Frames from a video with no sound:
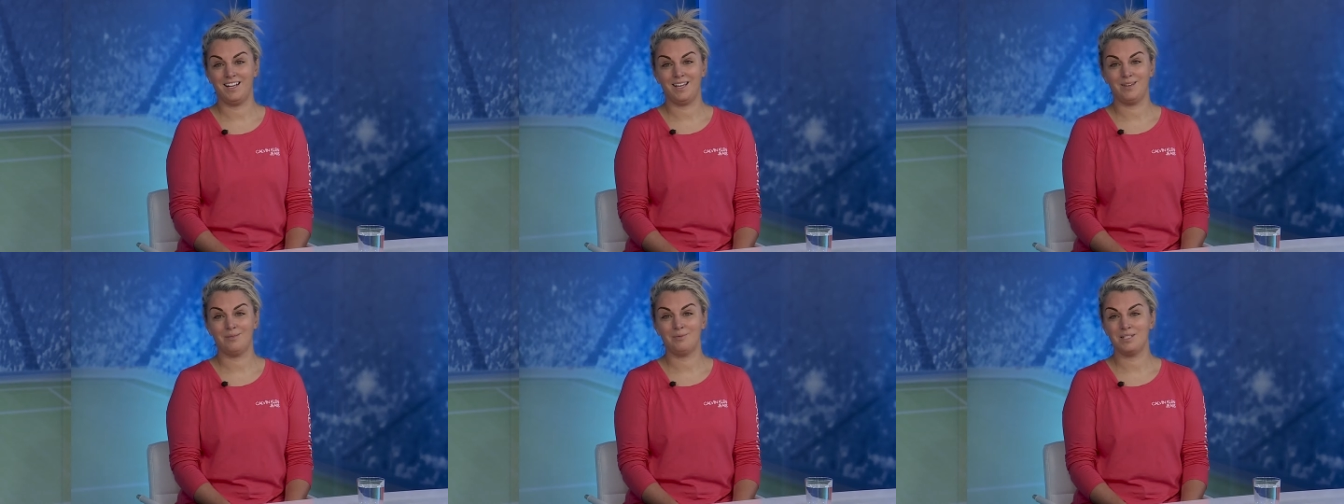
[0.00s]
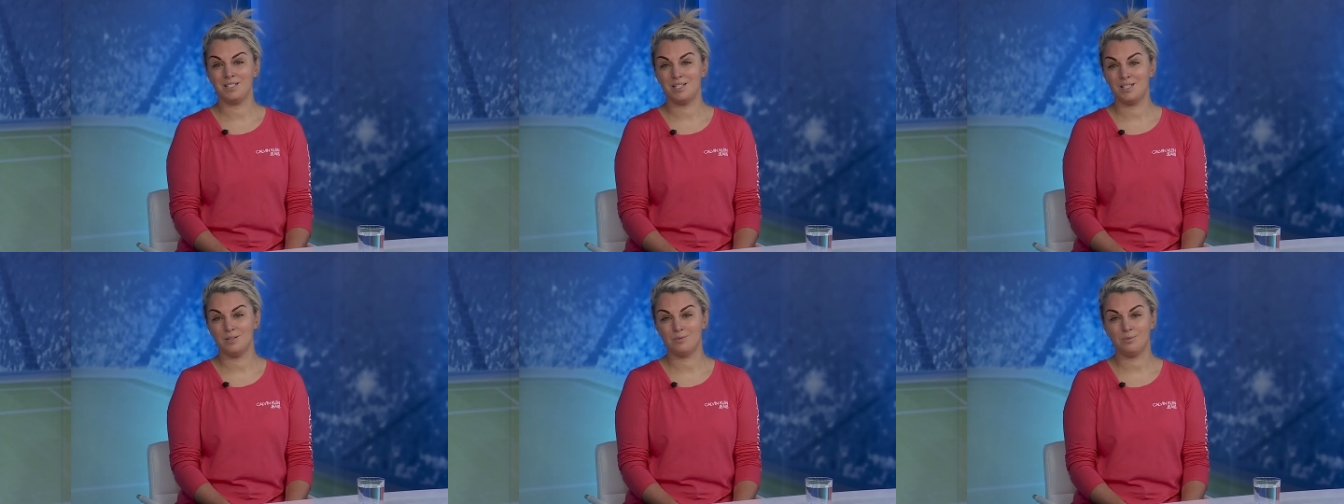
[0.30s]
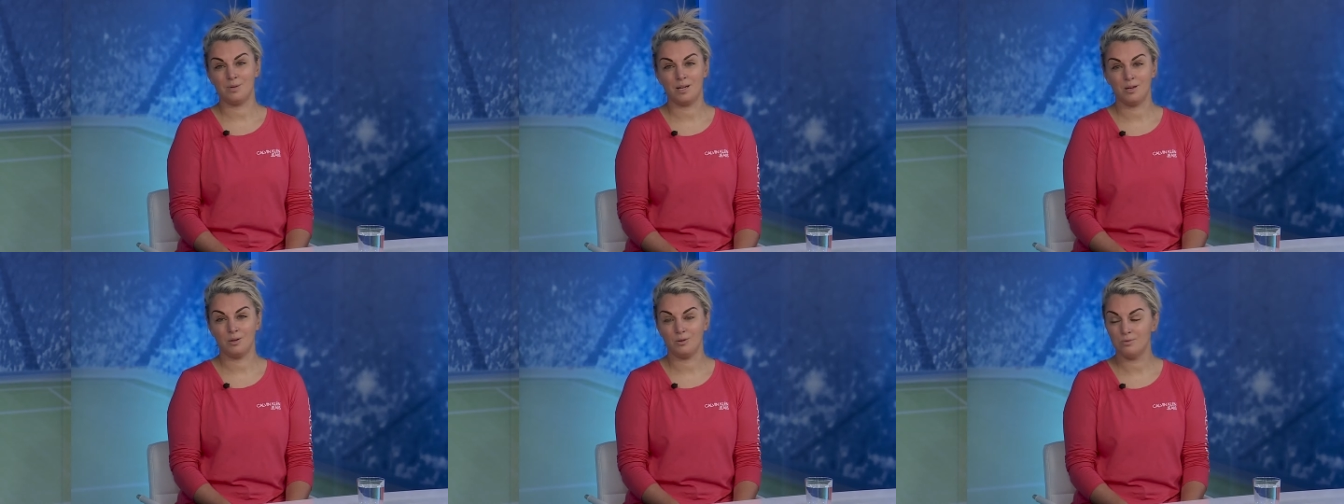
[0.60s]
he says,
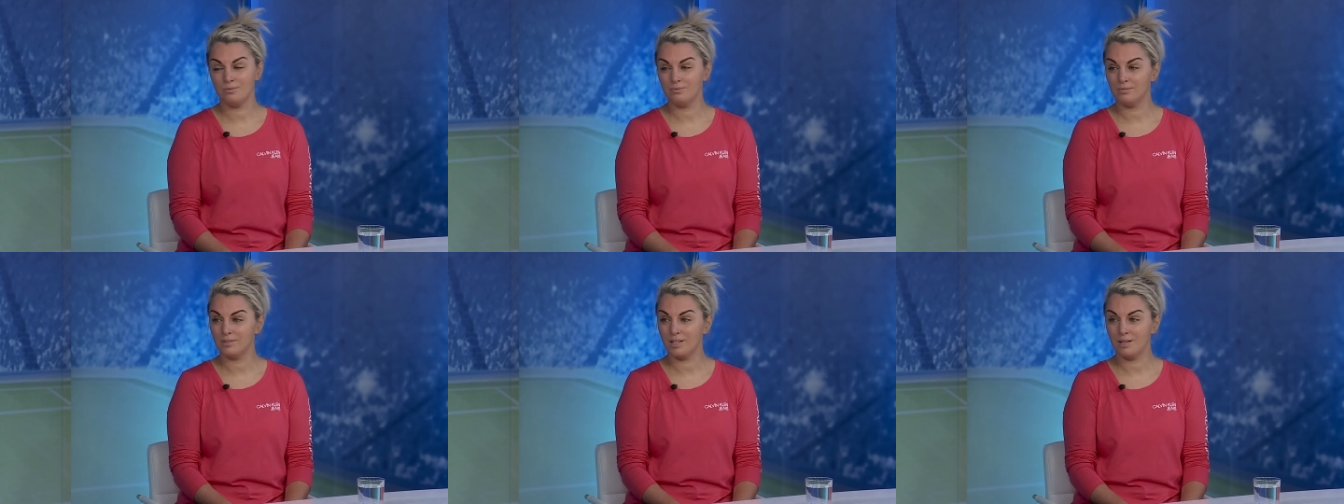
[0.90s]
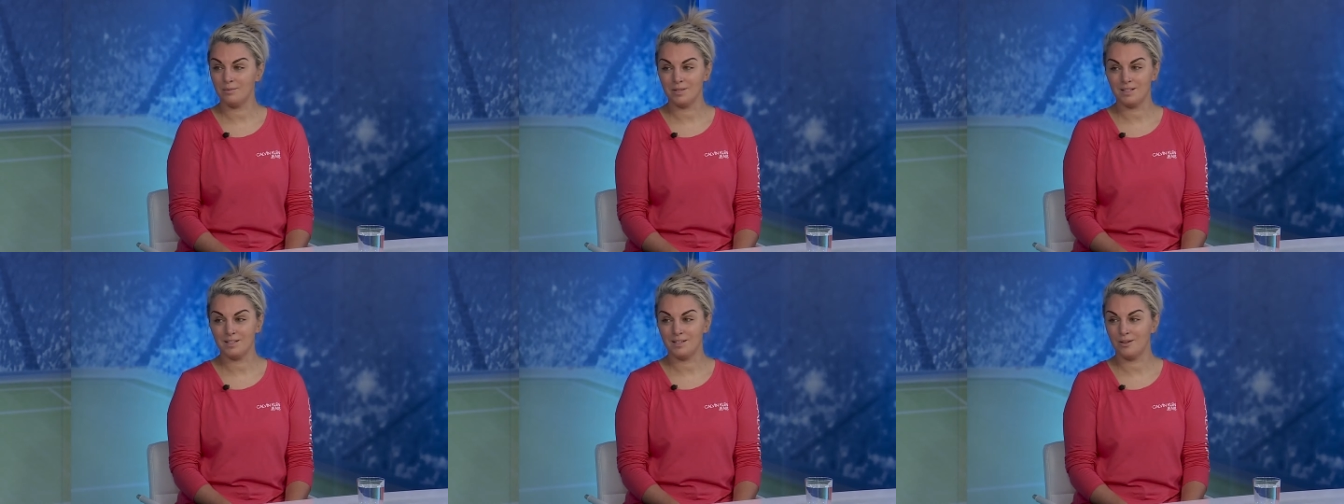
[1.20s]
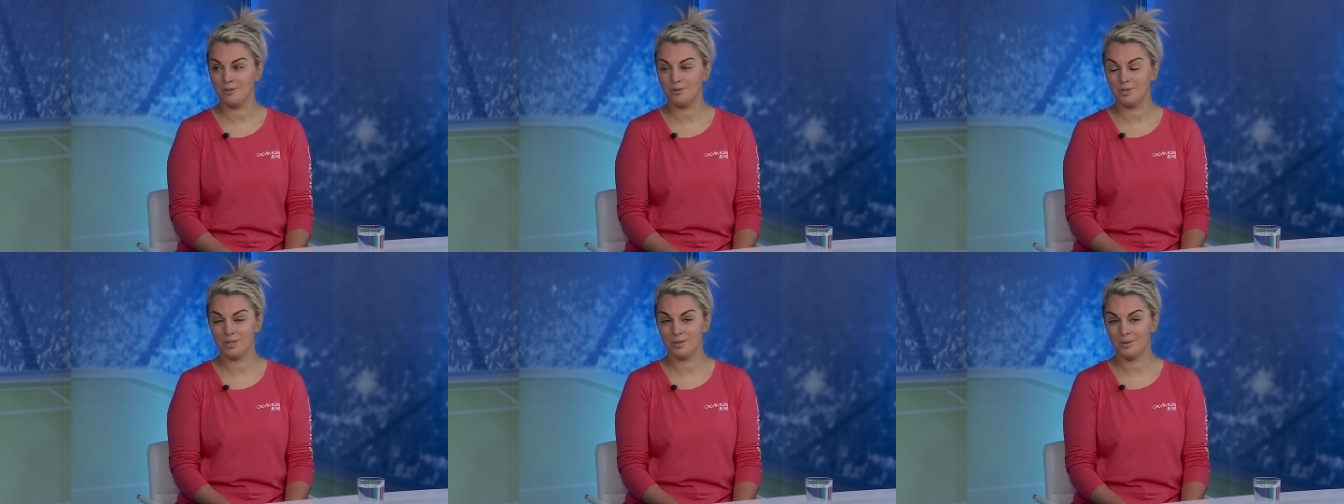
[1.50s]
well, let me
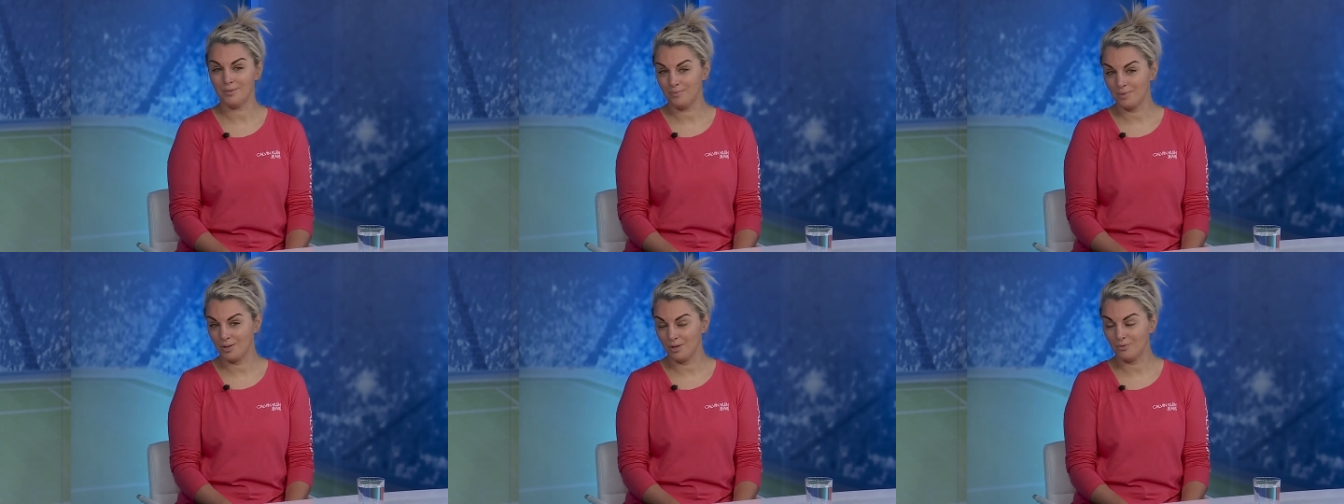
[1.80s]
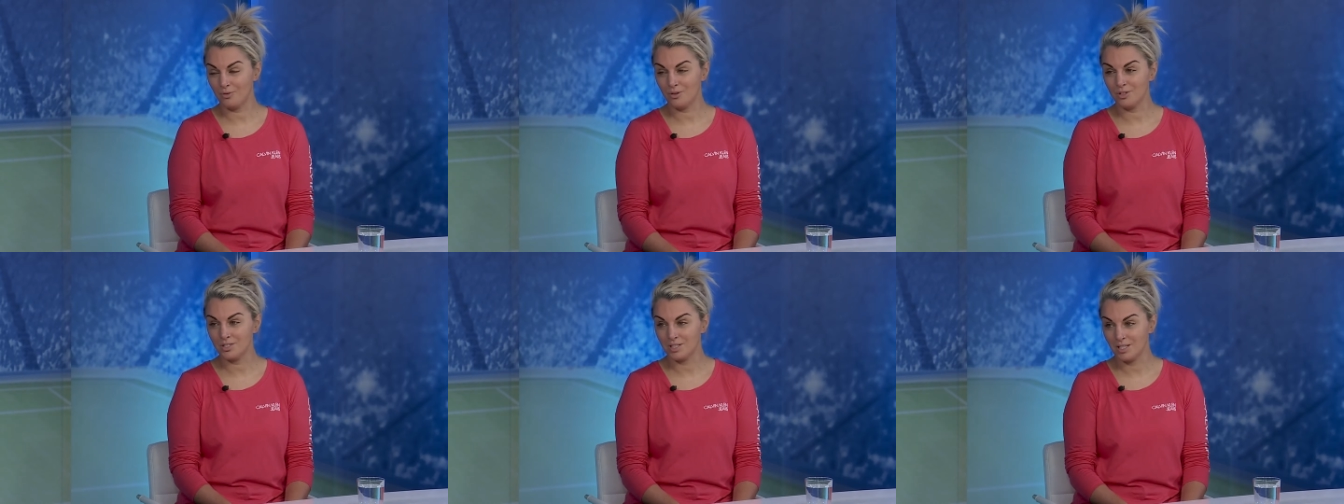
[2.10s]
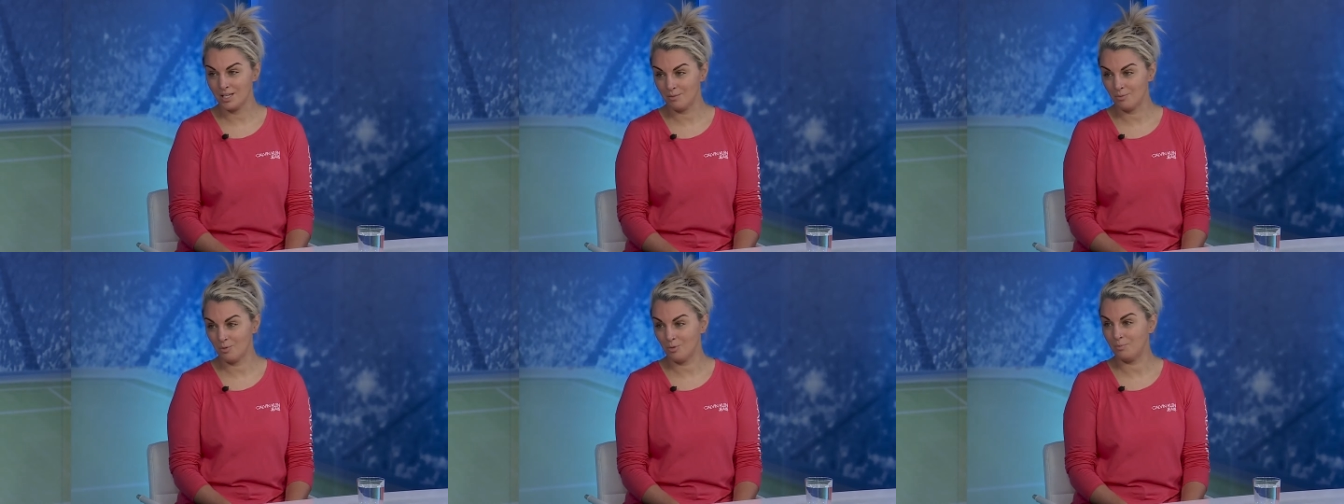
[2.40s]
tell you, your first
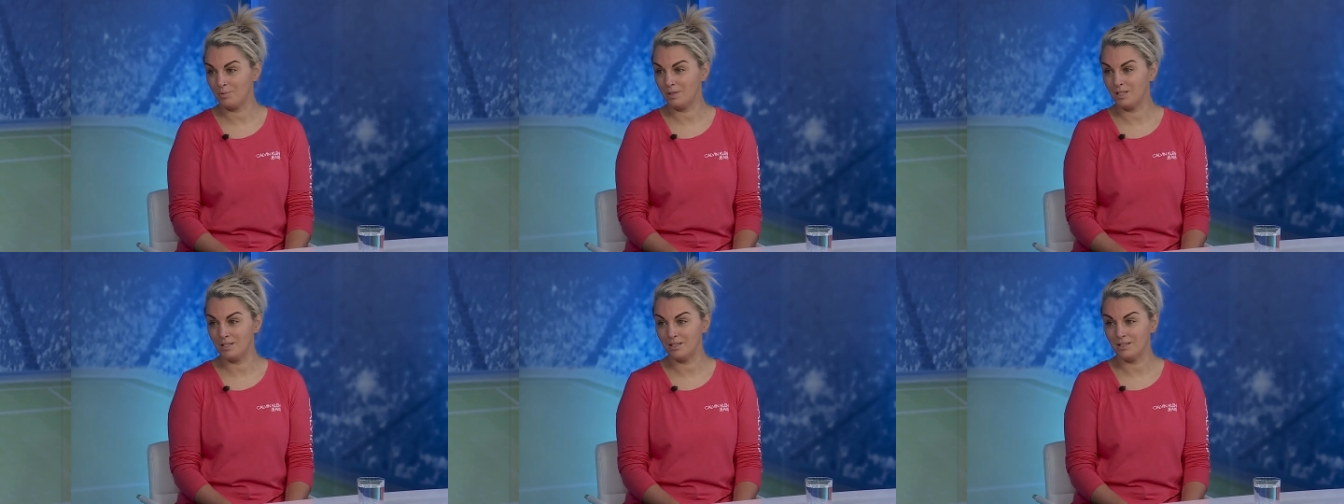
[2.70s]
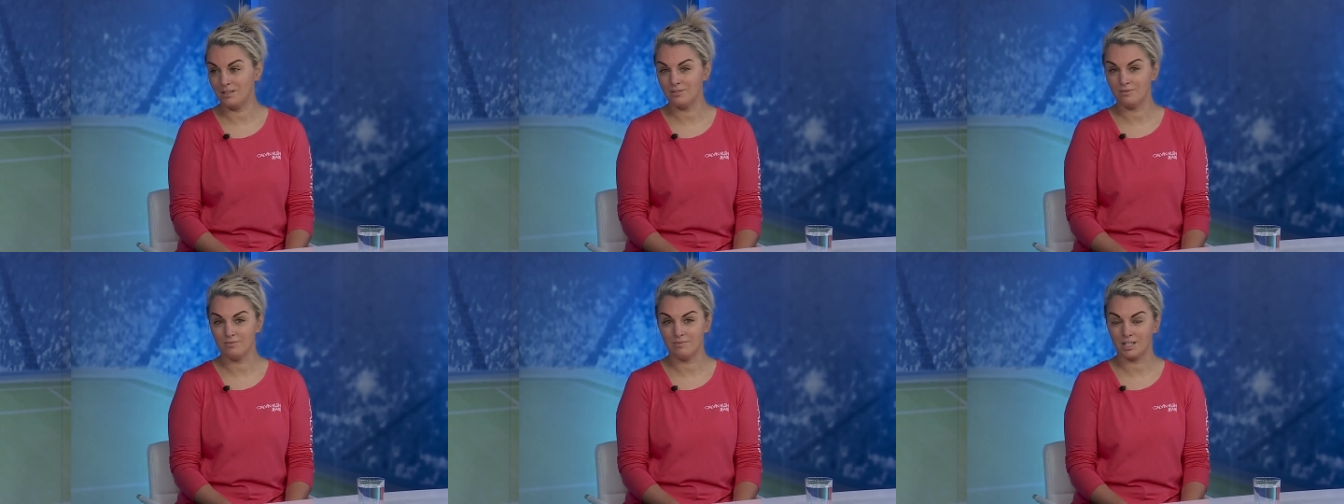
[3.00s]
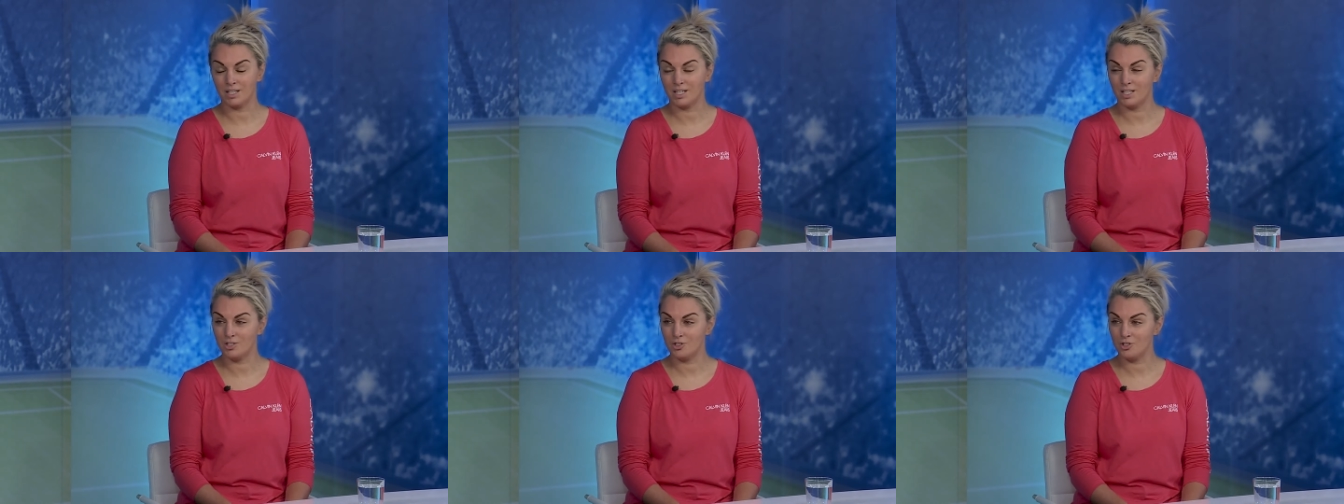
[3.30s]
game will be
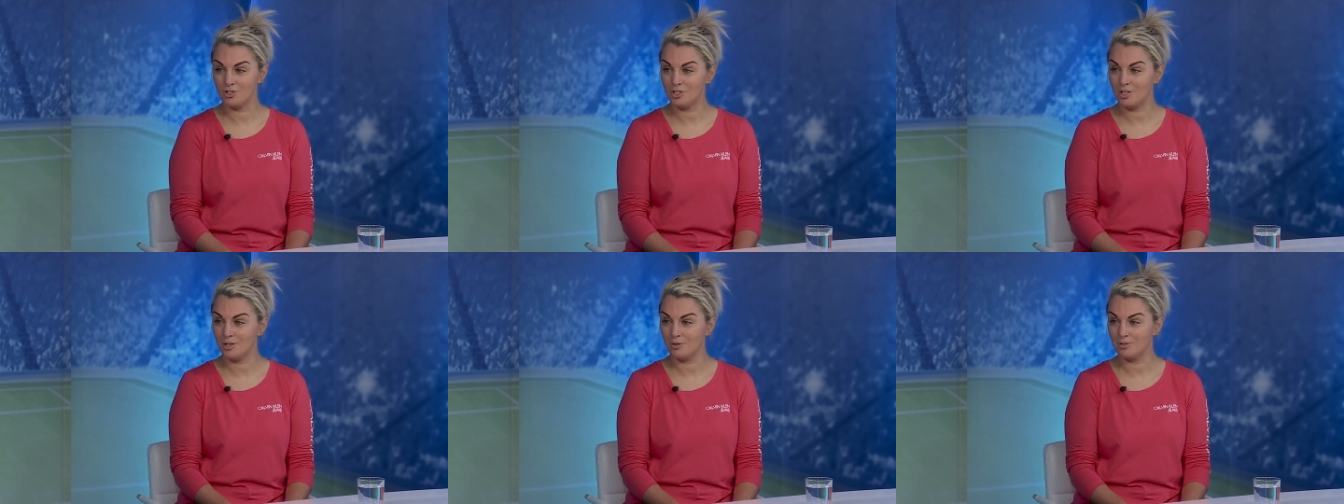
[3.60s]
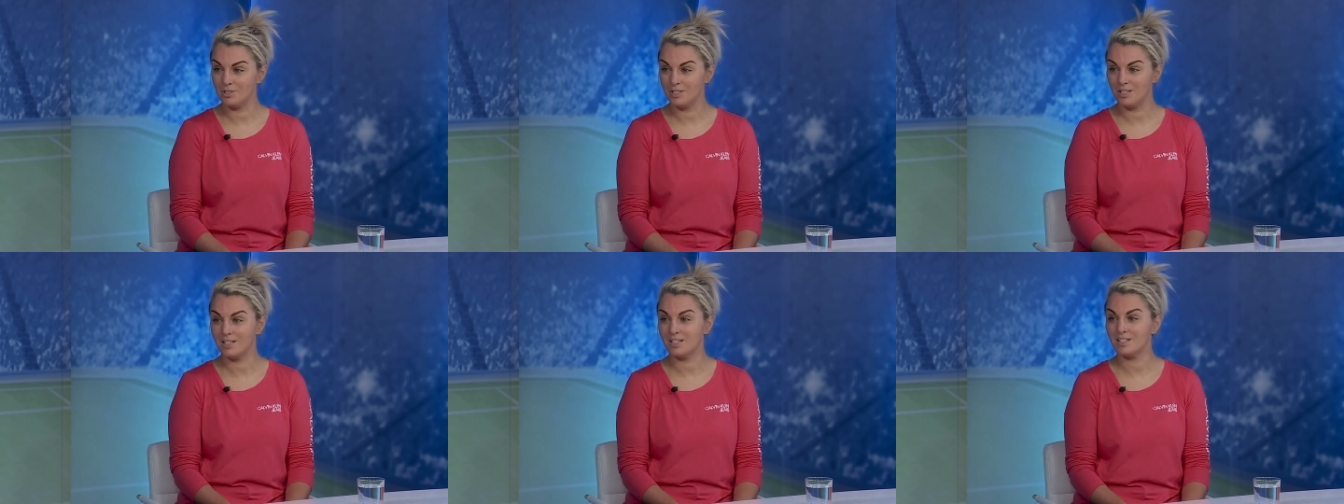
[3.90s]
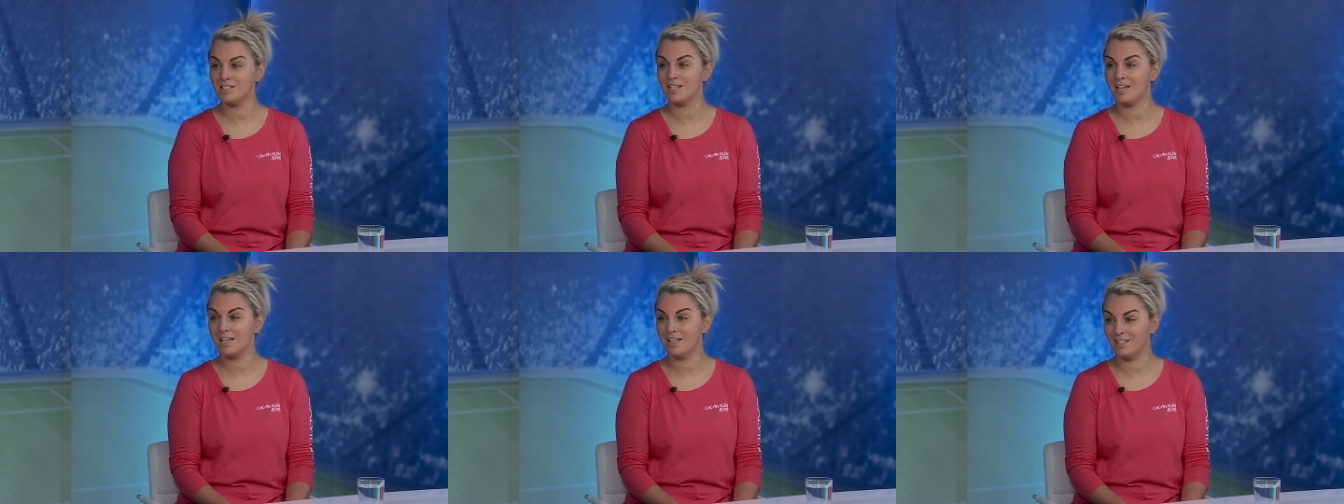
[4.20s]
against Chelsea,
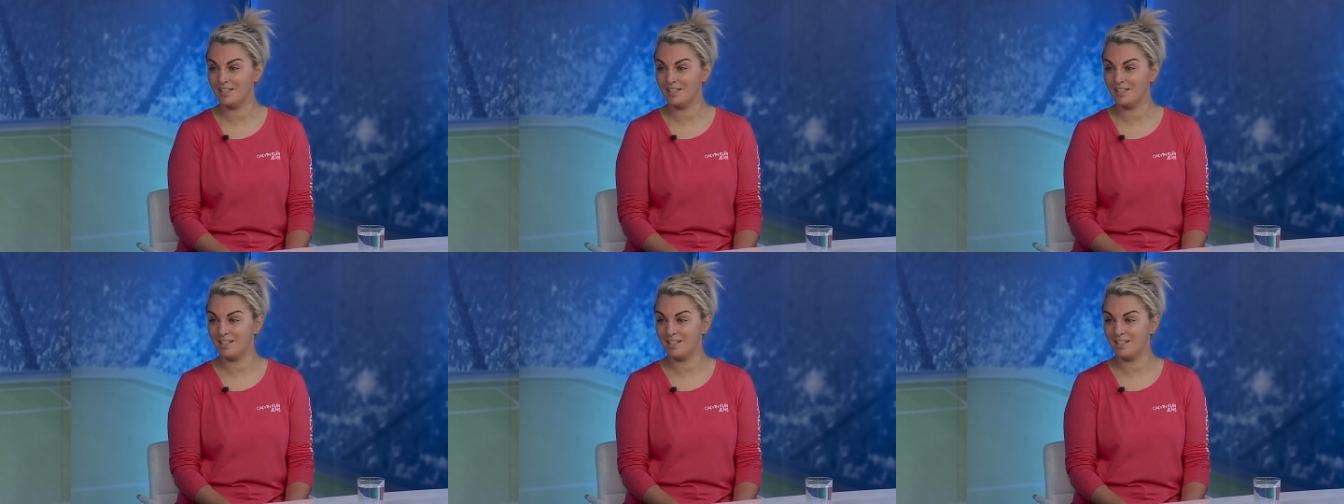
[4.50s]
your second